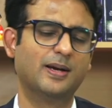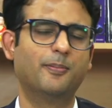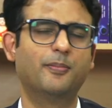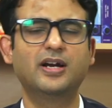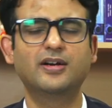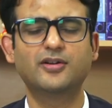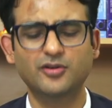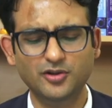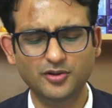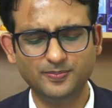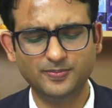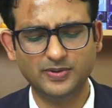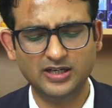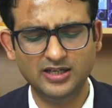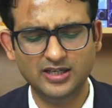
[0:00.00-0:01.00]
but you
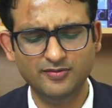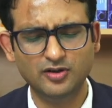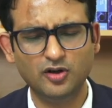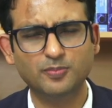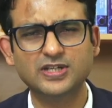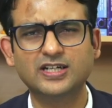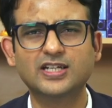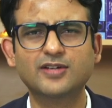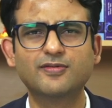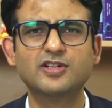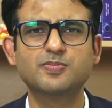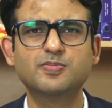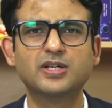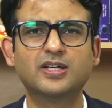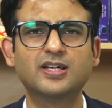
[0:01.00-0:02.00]
know uh, even objectively
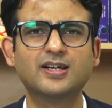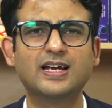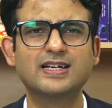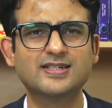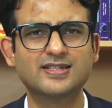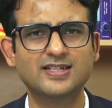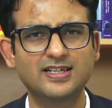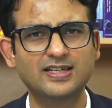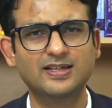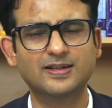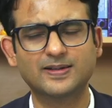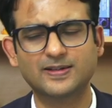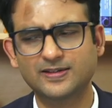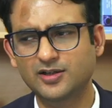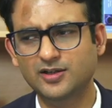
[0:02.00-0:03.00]
speaking i see
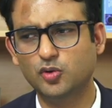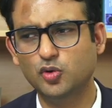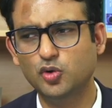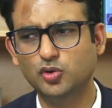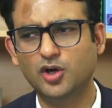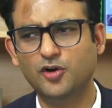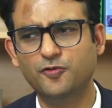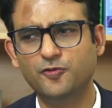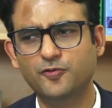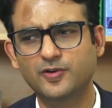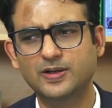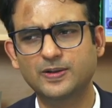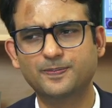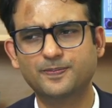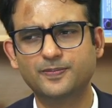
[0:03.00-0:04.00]
the growth of
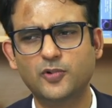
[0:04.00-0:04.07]
uh,